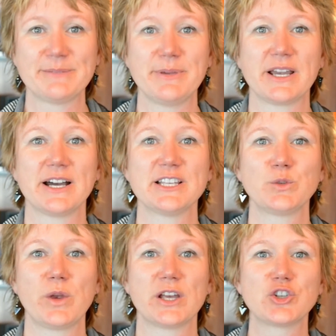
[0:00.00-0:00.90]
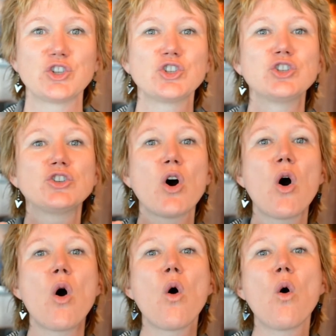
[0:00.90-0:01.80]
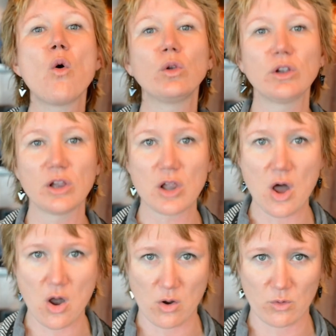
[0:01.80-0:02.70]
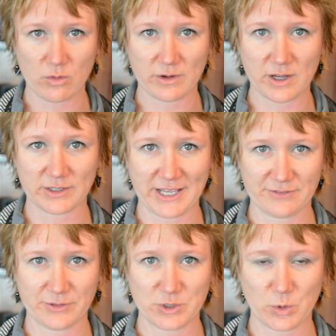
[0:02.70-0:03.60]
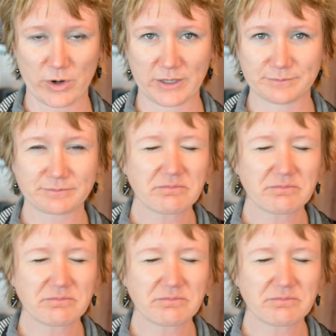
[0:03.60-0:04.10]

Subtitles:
is because we are so low on inventory.